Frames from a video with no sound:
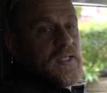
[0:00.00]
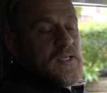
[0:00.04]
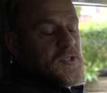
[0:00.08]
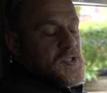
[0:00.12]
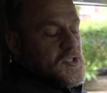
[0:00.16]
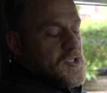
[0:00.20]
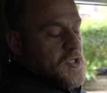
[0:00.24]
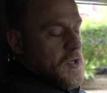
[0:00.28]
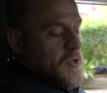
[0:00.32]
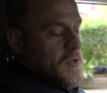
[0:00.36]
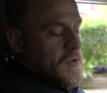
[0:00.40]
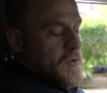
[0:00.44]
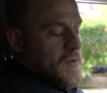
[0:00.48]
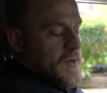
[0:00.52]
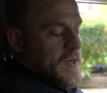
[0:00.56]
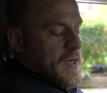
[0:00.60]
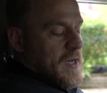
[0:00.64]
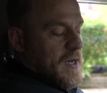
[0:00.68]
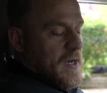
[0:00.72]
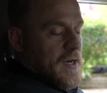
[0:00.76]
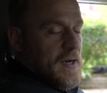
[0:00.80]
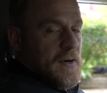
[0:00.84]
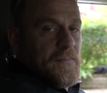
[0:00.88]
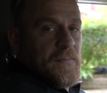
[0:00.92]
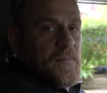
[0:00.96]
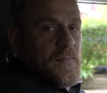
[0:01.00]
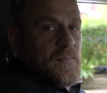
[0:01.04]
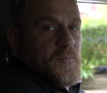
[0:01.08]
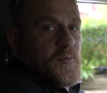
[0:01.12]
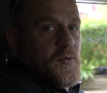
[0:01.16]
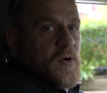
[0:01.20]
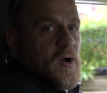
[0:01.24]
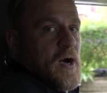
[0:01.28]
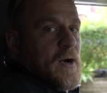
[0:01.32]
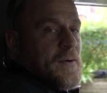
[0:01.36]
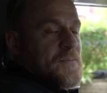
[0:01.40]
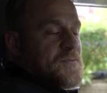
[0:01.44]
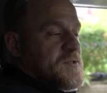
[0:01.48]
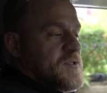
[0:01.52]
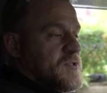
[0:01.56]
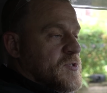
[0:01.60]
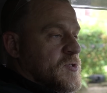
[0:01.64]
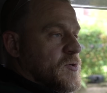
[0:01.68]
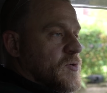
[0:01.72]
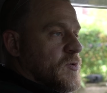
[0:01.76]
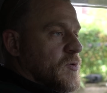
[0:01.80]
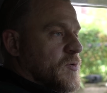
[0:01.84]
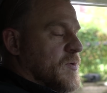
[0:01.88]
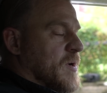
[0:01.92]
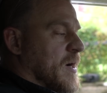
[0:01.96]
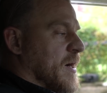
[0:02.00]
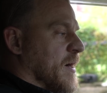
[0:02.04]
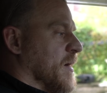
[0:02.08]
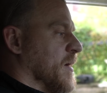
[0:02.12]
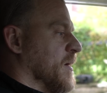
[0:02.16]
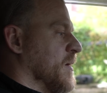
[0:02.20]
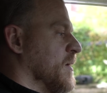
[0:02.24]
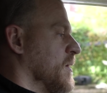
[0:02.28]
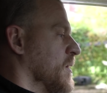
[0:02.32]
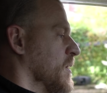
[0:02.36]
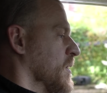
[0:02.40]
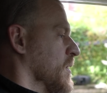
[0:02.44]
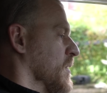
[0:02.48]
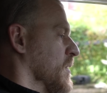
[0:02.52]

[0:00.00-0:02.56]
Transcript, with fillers: So um, props to uh,